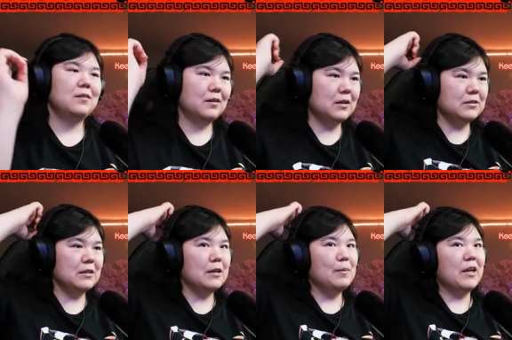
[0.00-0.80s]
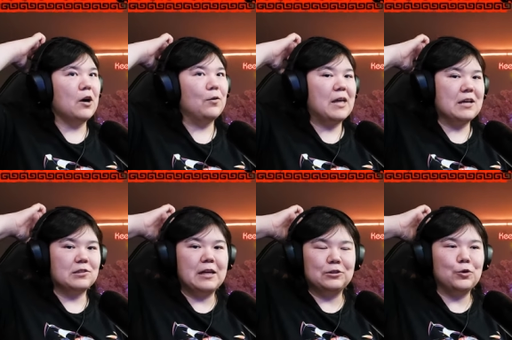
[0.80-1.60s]
Because then they'd be like, oh,
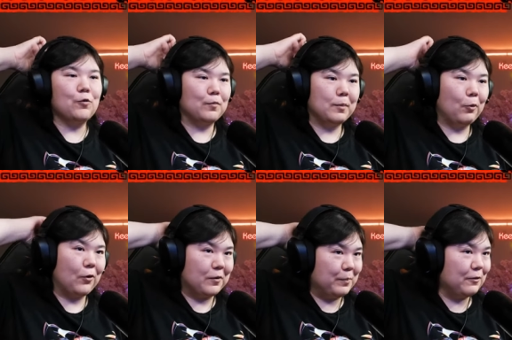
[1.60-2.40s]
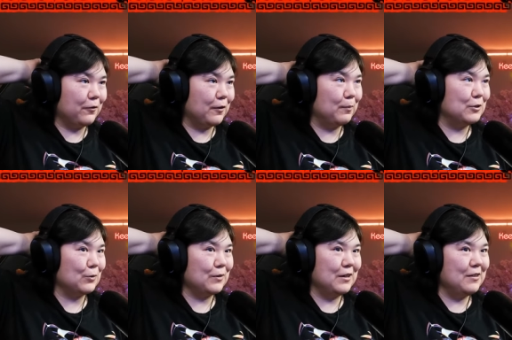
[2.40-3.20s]
yes, lust over me more. But for a
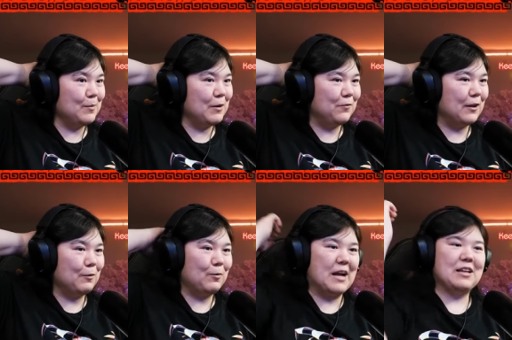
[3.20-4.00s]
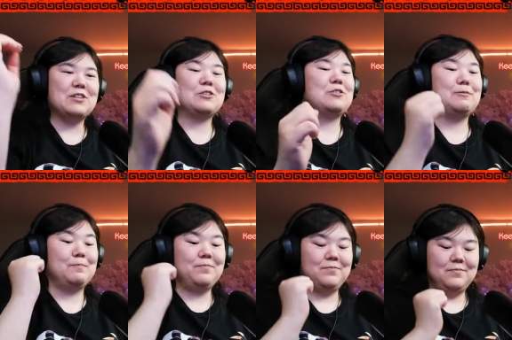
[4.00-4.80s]
majority of them, I feel like would react like this. Just
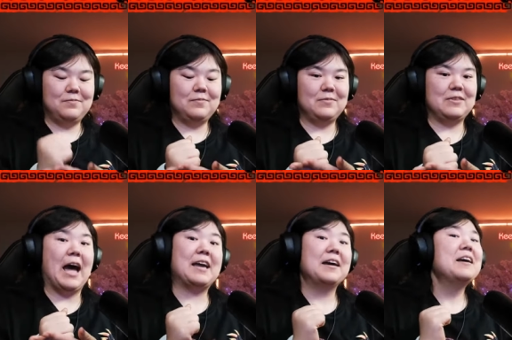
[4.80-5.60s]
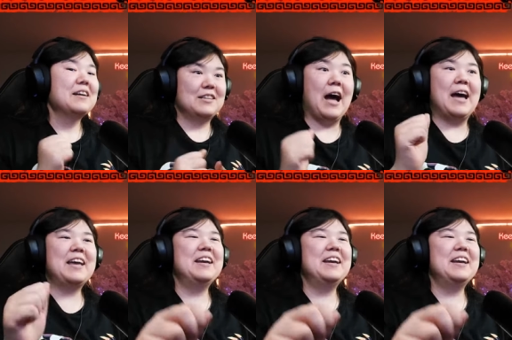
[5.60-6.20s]
die. Die.